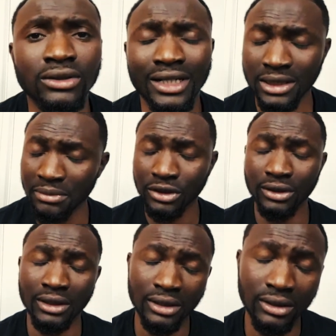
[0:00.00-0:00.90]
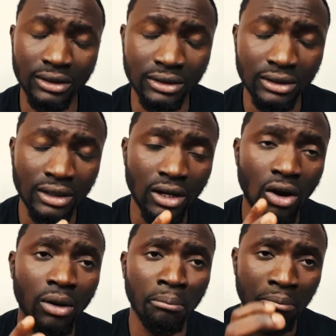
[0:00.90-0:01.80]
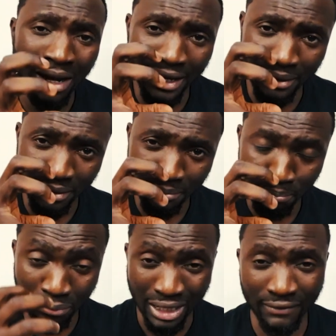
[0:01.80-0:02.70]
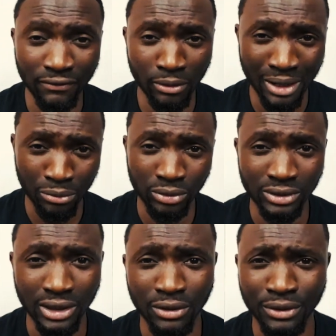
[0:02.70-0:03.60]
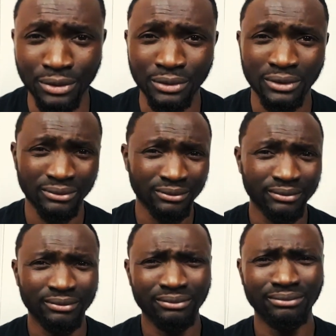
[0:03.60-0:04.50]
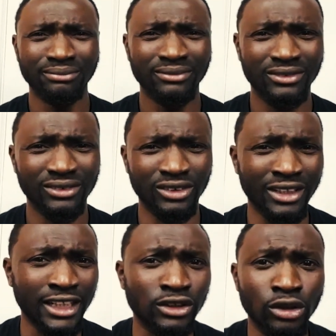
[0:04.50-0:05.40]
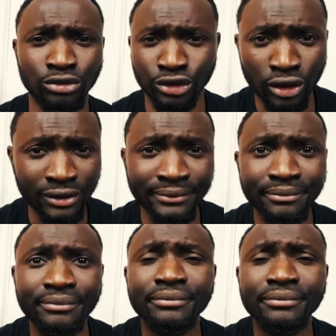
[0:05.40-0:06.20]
You know, I did mention that on my platform, I will tell you, get to know John,